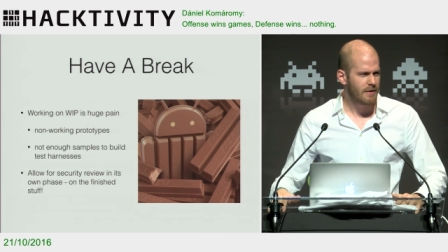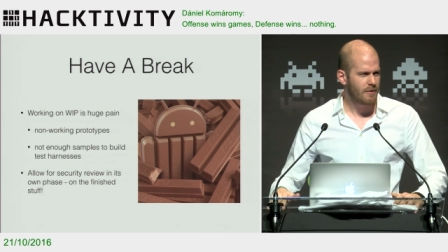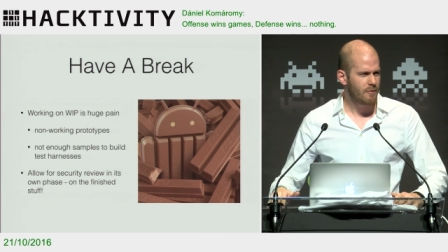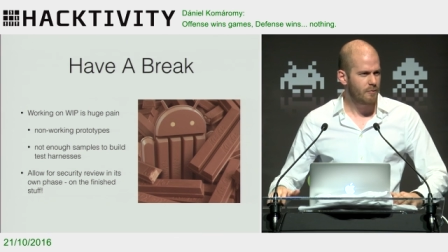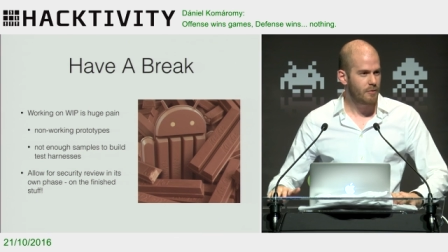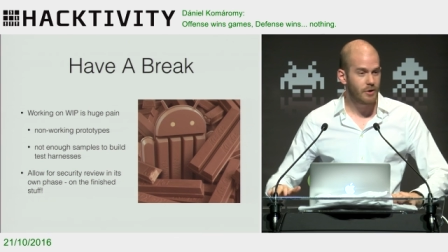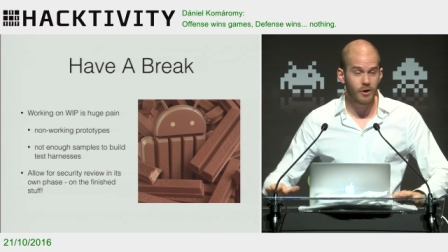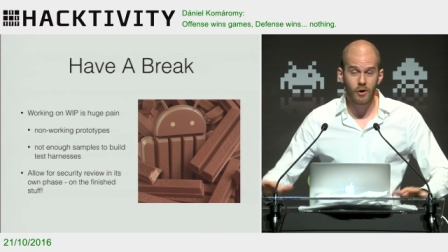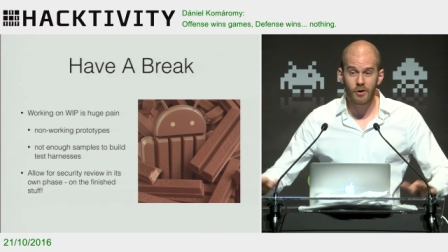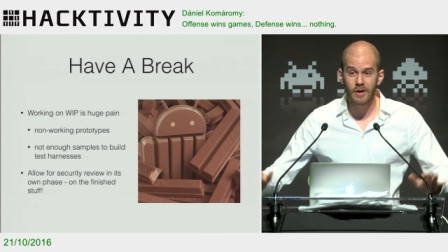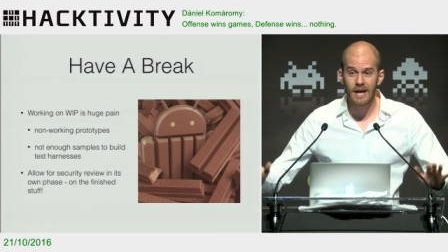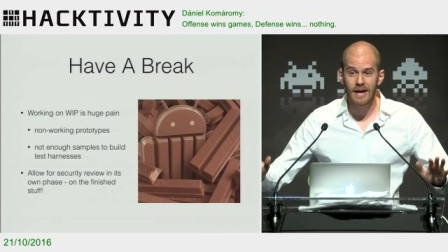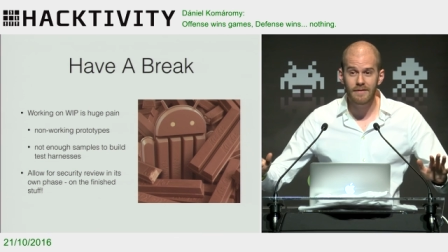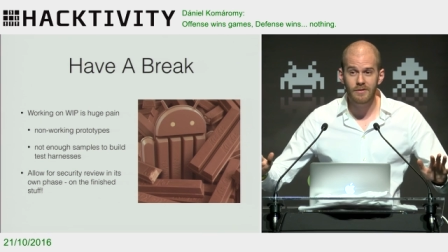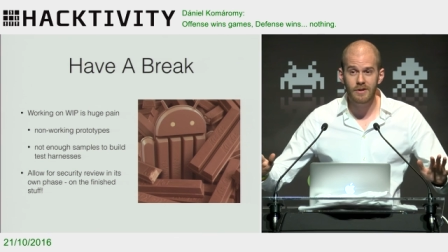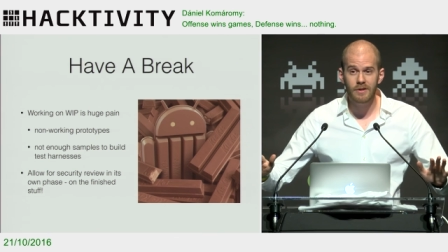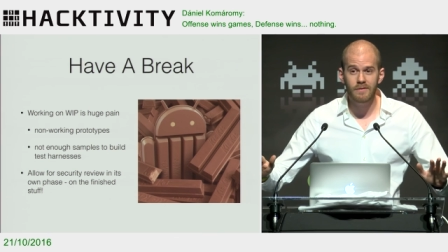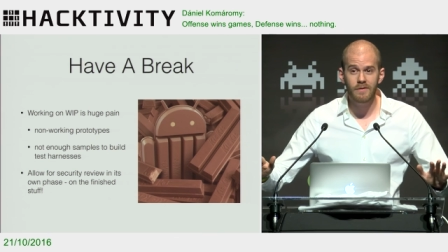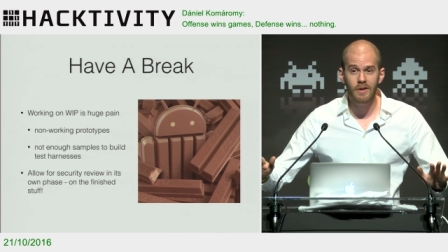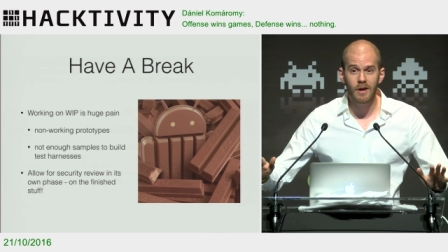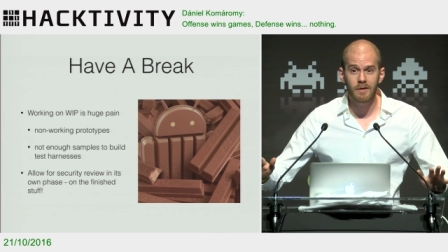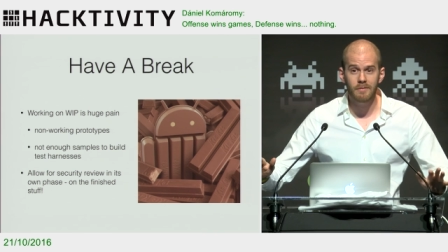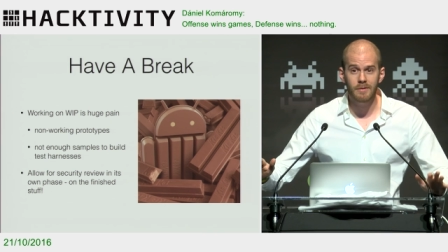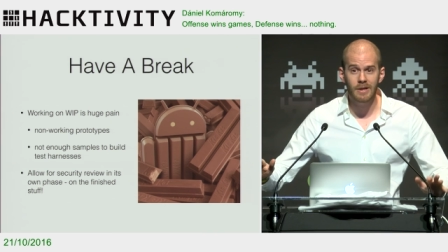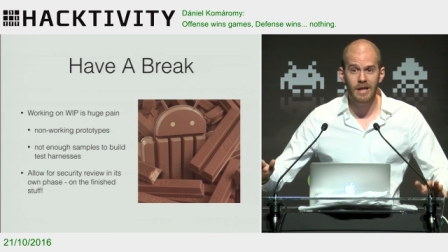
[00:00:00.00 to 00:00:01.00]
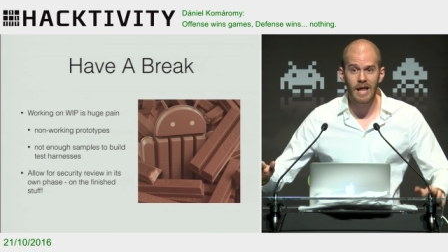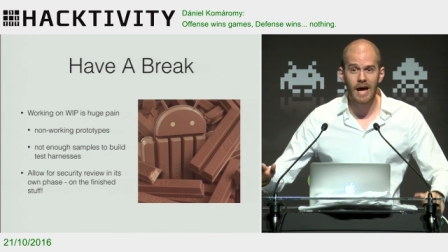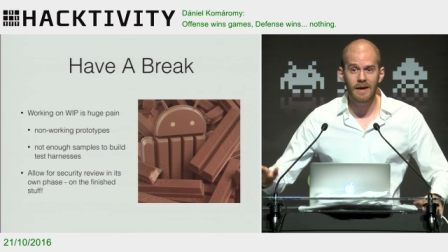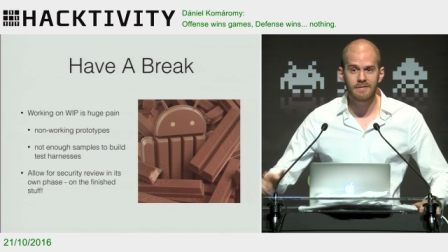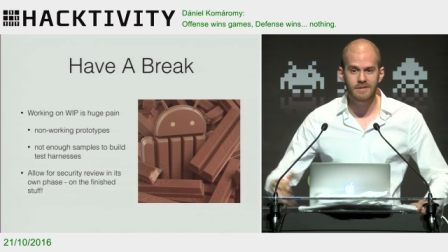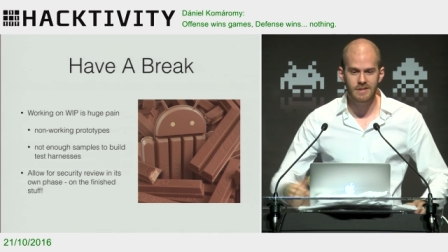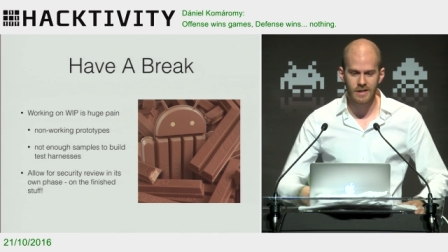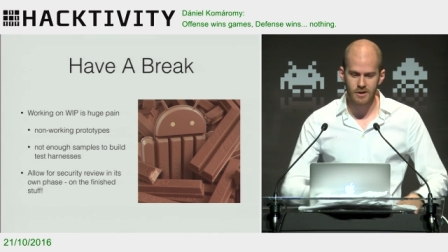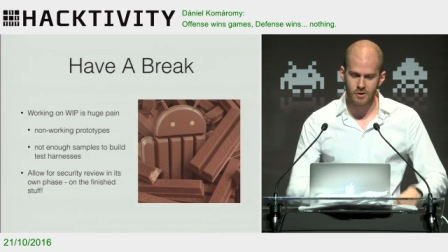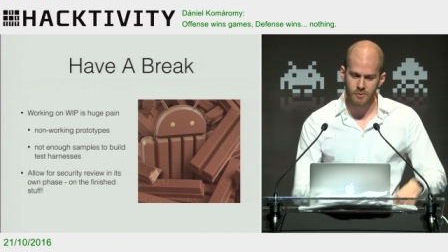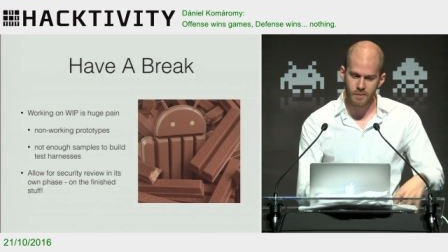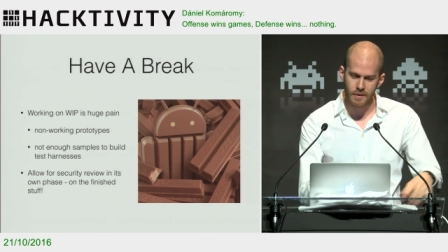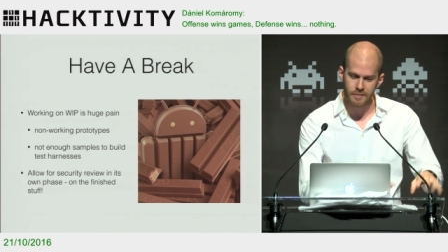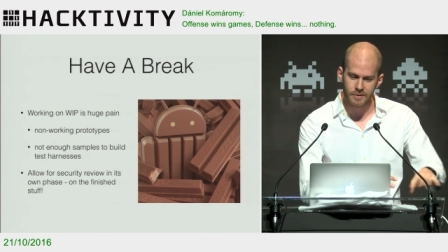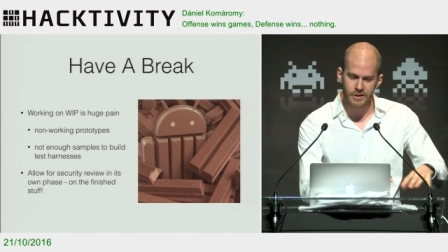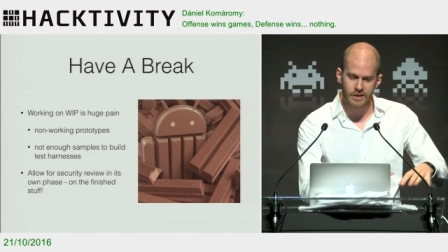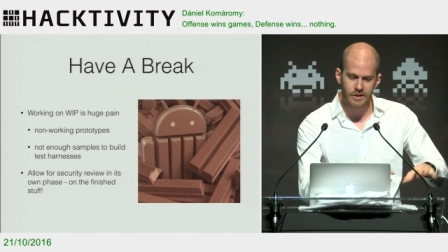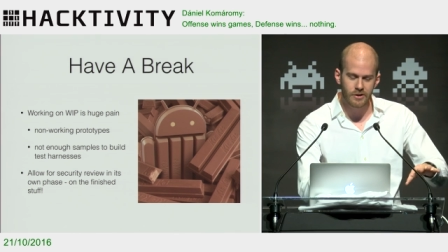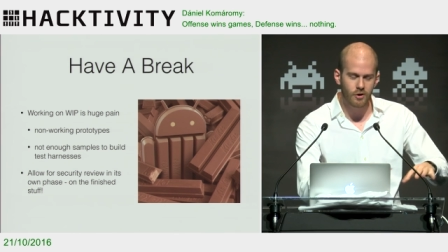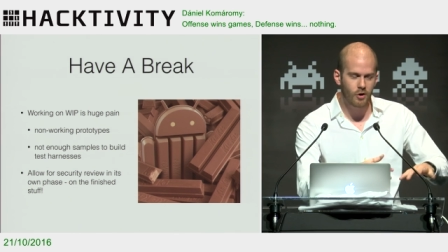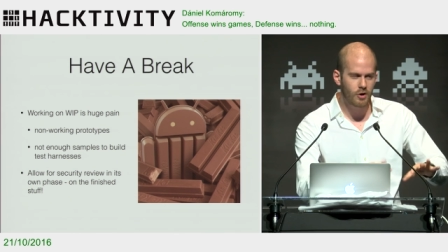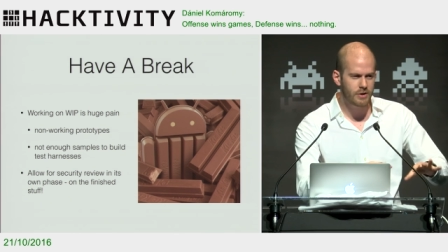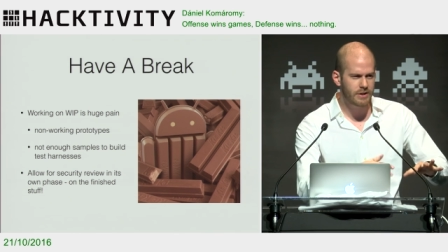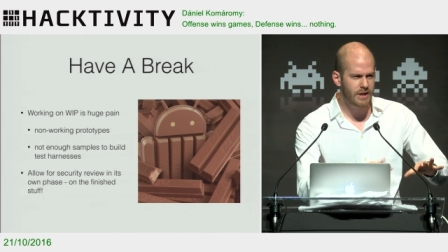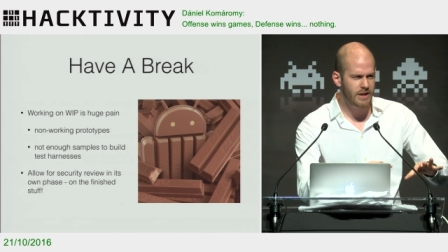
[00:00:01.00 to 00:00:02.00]
We don't have a development lifecycle where we
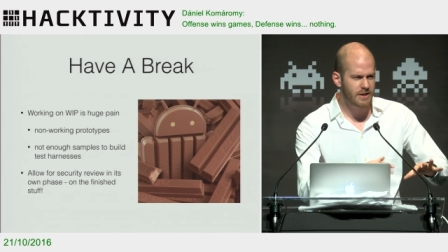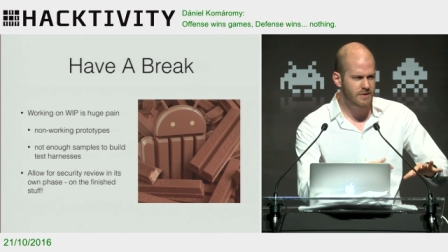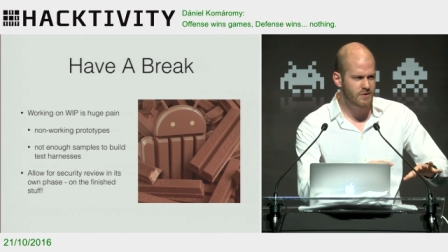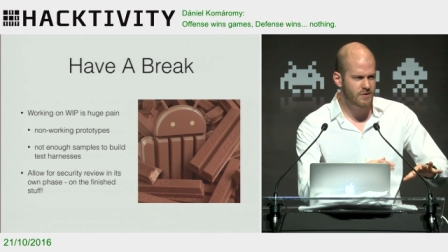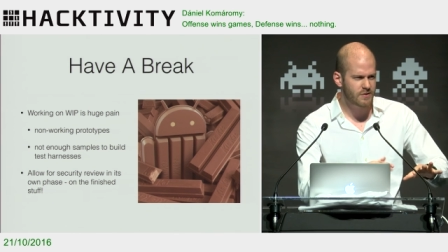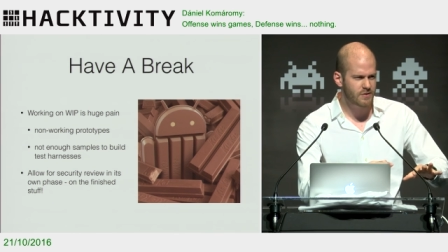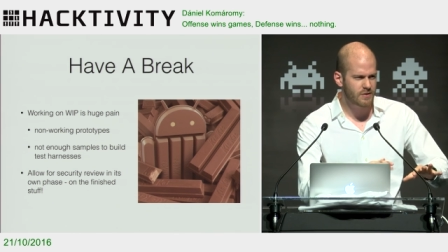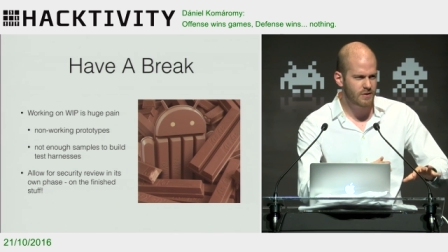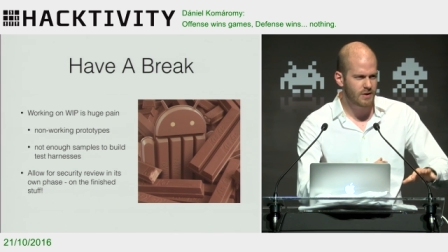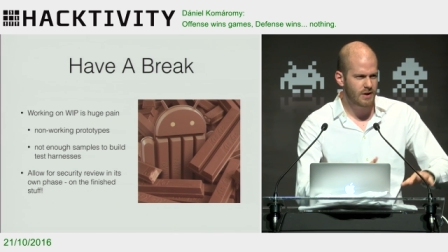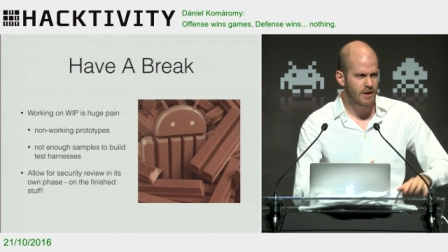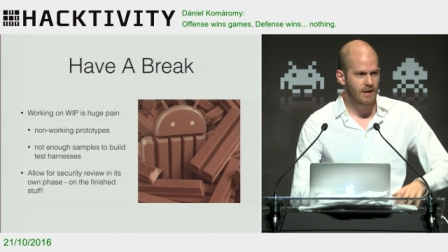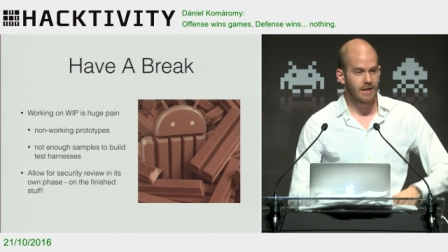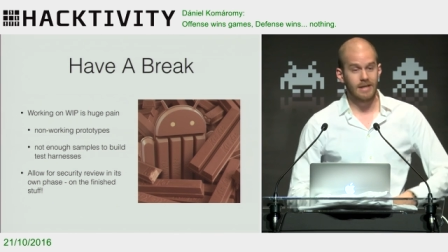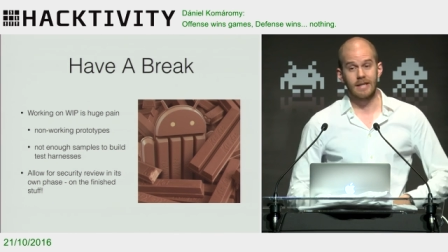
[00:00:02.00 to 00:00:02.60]
did all this,